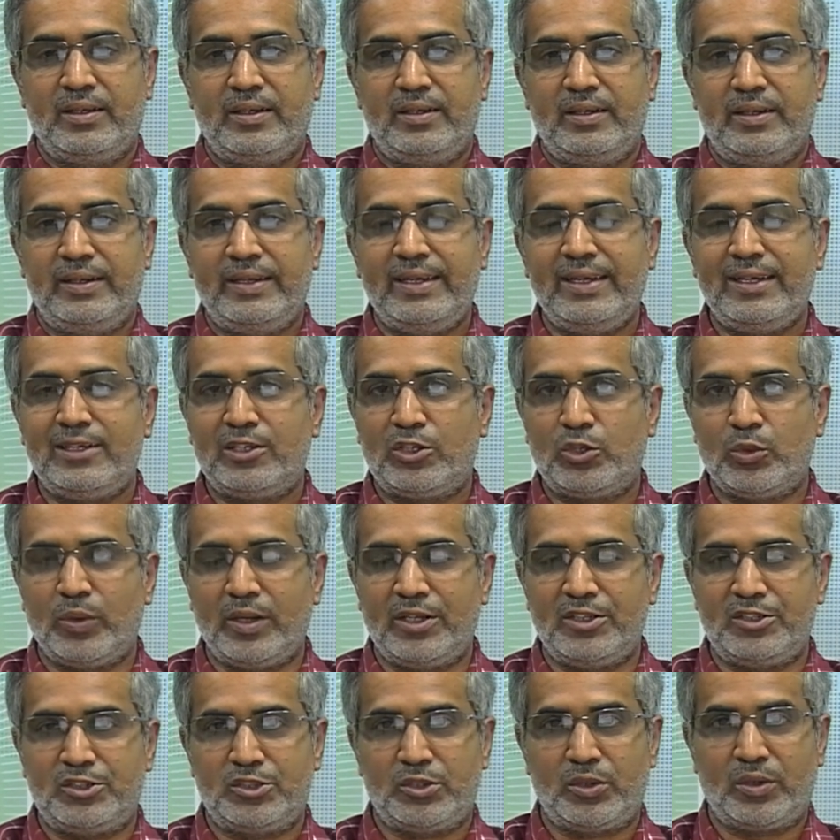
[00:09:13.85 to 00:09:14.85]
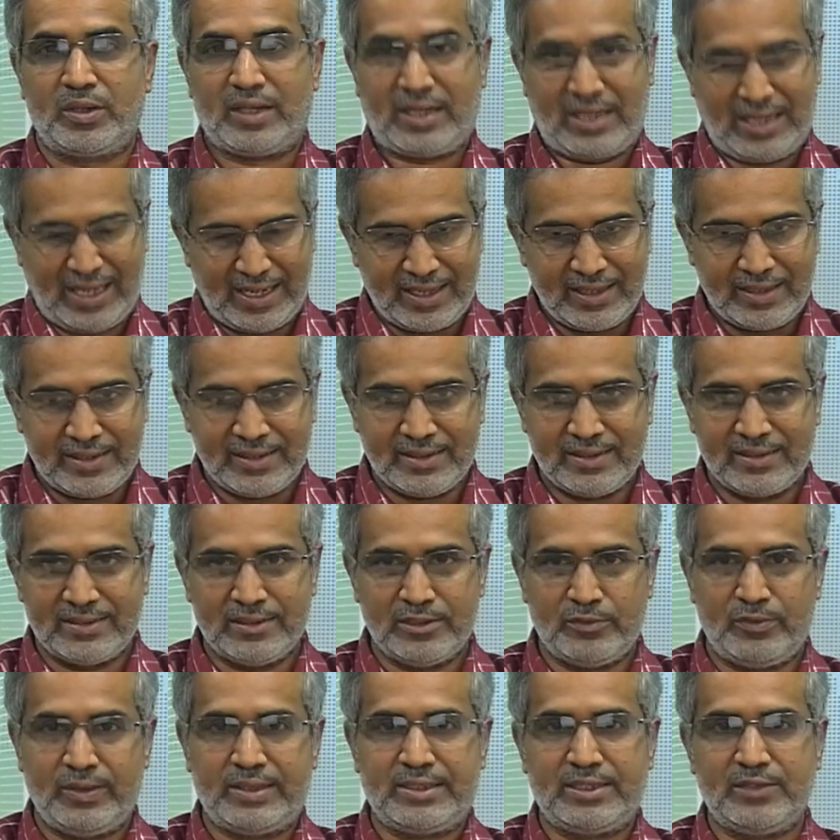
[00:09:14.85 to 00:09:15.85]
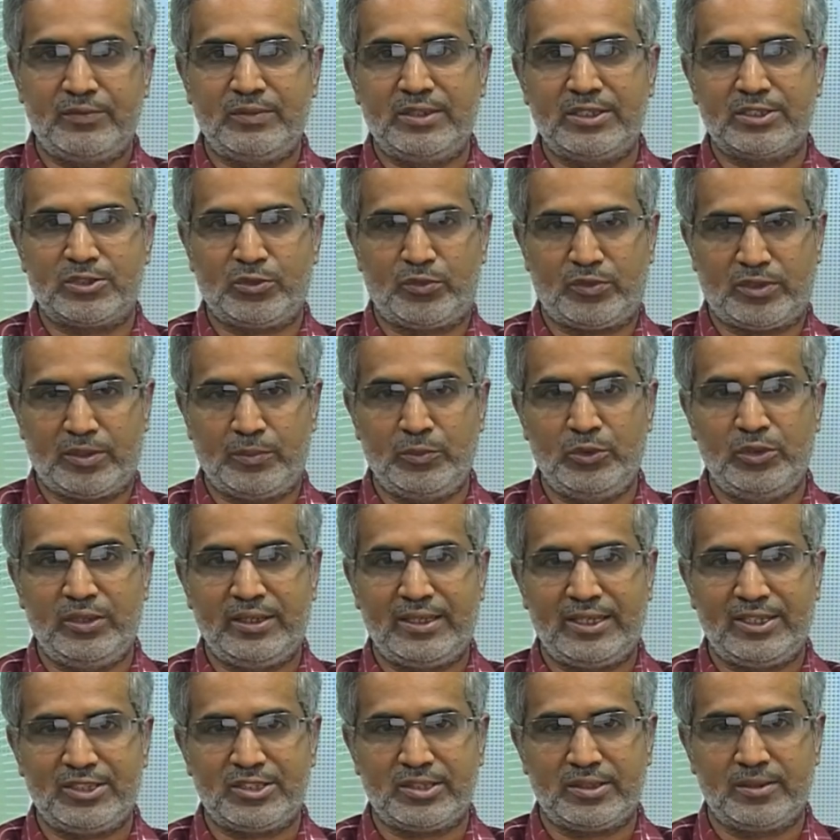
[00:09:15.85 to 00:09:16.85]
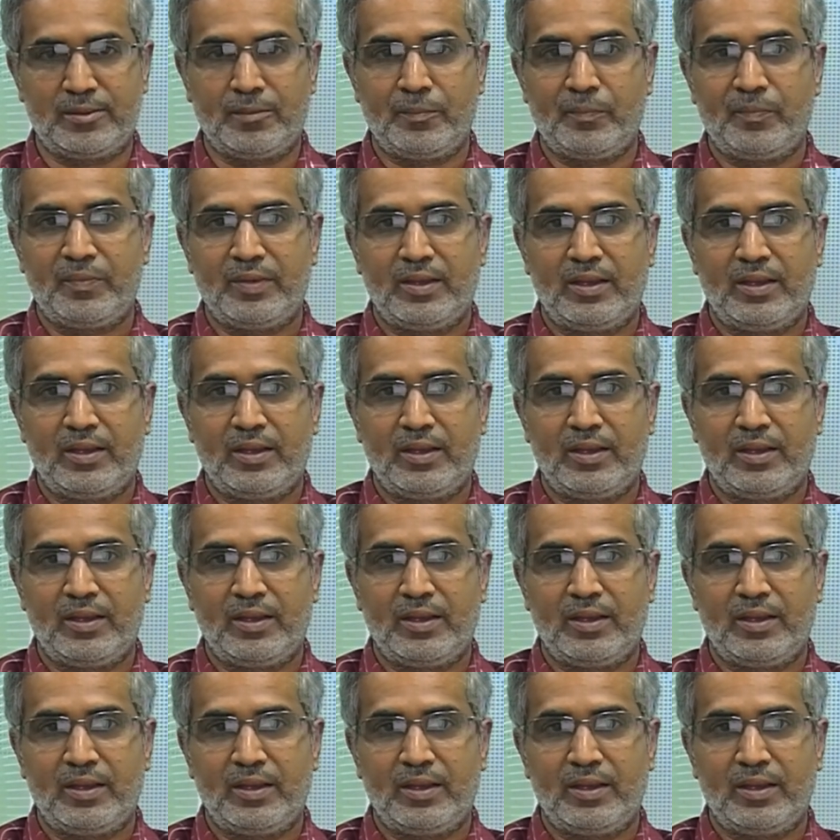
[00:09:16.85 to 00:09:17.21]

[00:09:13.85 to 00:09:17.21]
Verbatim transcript: need to ensure clarity and effectiveness of communication,